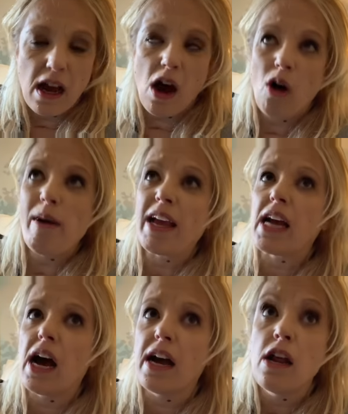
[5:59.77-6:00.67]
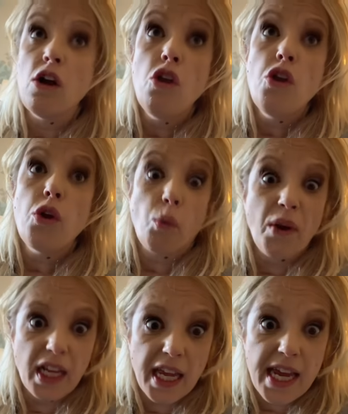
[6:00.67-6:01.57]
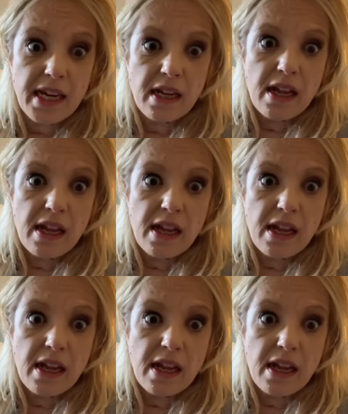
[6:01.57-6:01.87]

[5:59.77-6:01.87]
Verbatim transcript: Oh my God, really?